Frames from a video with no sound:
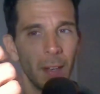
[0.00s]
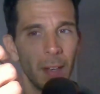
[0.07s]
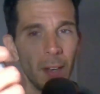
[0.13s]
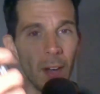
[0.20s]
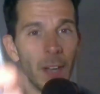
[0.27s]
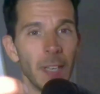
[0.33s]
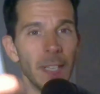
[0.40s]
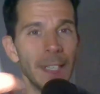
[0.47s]

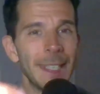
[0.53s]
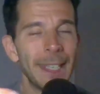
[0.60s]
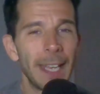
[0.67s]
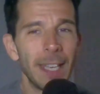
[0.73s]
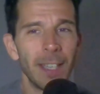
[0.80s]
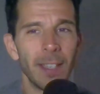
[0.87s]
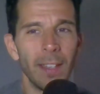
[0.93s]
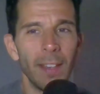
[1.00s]

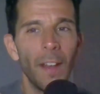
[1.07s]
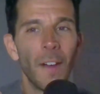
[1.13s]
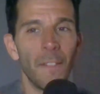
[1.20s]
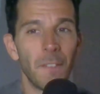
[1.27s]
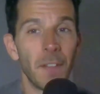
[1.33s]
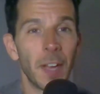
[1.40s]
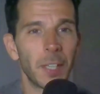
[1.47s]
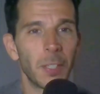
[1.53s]
unintended
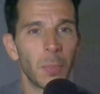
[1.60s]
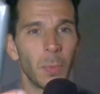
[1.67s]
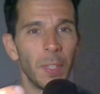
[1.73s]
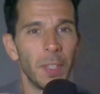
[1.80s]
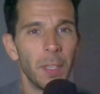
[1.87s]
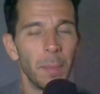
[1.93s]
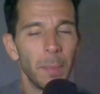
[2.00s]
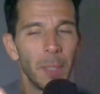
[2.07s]
effects with
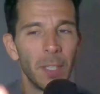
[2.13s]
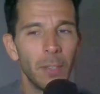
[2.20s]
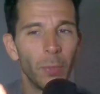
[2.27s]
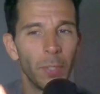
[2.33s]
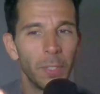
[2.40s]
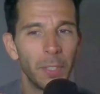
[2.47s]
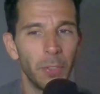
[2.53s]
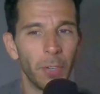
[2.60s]
them in a
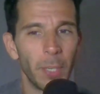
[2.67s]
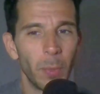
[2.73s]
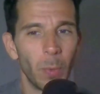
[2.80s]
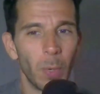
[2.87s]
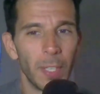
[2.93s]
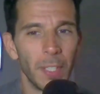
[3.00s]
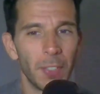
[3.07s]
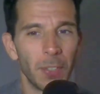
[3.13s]
really great
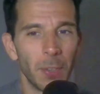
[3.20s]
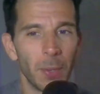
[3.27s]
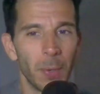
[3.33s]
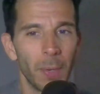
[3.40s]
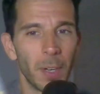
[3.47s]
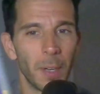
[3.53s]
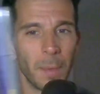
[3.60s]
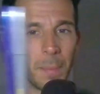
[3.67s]
way.
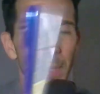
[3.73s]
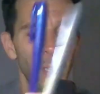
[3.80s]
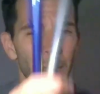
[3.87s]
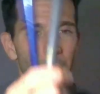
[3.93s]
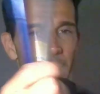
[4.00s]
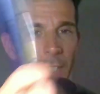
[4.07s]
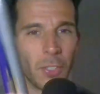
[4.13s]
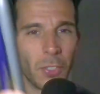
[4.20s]
So
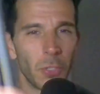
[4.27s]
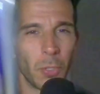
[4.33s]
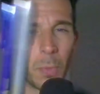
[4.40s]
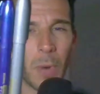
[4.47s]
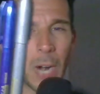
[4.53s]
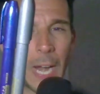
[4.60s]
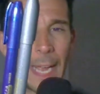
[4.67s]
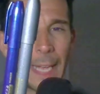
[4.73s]
these are
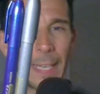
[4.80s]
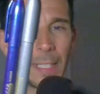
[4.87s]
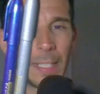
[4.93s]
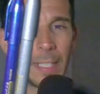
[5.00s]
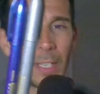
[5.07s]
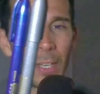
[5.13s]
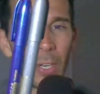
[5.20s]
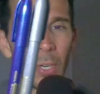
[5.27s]
super
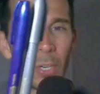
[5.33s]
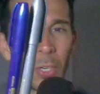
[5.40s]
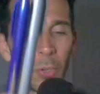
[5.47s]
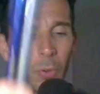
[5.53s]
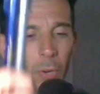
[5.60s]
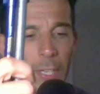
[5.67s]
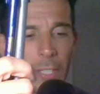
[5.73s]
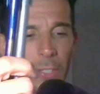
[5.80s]
handy.
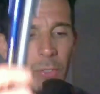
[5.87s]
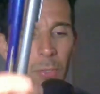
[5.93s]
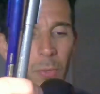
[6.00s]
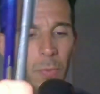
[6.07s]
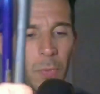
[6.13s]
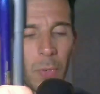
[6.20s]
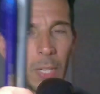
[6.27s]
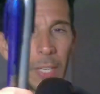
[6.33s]
Great
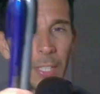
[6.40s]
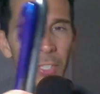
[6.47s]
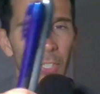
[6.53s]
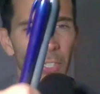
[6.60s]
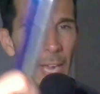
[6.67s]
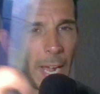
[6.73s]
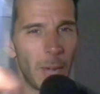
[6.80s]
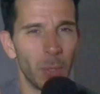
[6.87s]
too for like
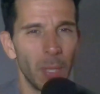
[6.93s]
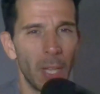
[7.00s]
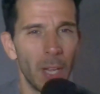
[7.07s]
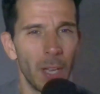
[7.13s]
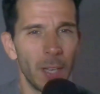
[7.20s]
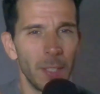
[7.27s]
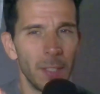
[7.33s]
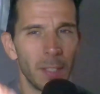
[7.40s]
just
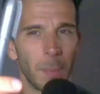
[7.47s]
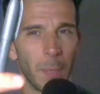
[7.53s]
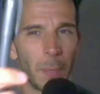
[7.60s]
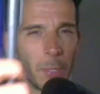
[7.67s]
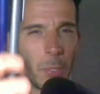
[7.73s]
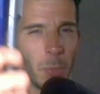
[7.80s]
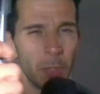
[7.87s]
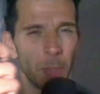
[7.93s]
outlines and
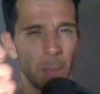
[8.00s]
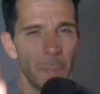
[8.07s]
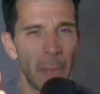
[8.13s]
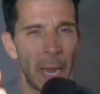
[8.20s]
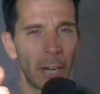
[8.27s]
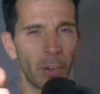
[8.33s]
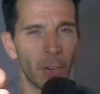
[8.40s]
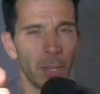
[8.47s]
maybe doing some
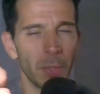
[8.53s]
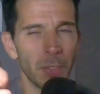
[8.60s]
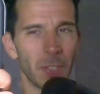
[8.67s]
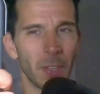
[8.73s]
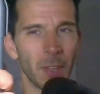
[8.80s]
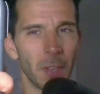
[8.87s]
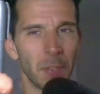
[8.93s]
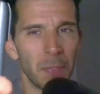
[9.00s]
background
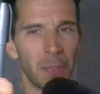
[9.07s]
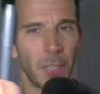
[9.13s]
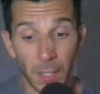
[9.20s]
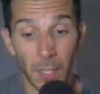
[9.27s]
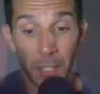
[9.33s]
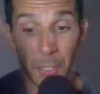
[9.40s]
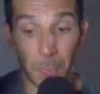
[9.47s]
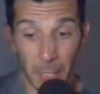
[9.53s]
stuff.
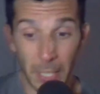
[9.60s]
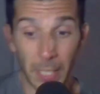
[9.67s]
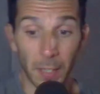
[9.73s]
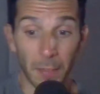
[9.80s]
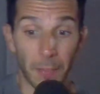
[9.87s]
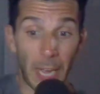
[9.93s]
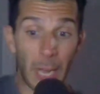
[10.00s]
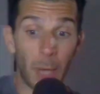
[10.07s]
Speaking
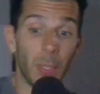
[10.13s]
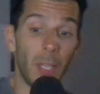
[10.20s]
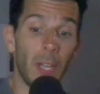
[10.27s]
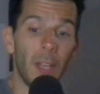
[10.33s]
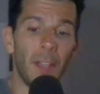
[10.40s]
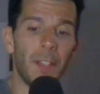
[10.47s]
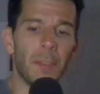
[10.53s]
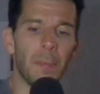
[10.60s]
of
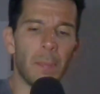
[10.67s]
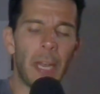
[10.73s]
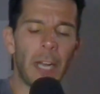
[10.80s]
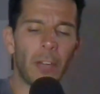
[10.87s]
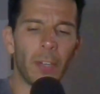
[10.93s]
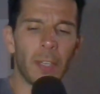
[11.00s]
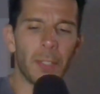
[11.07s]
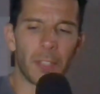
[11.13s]
outlines and
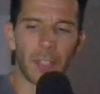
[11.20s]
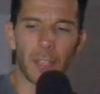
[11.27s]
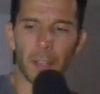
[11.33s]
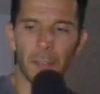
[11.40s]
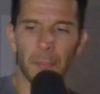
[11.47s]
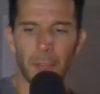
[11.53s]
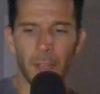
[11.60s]
background stuff,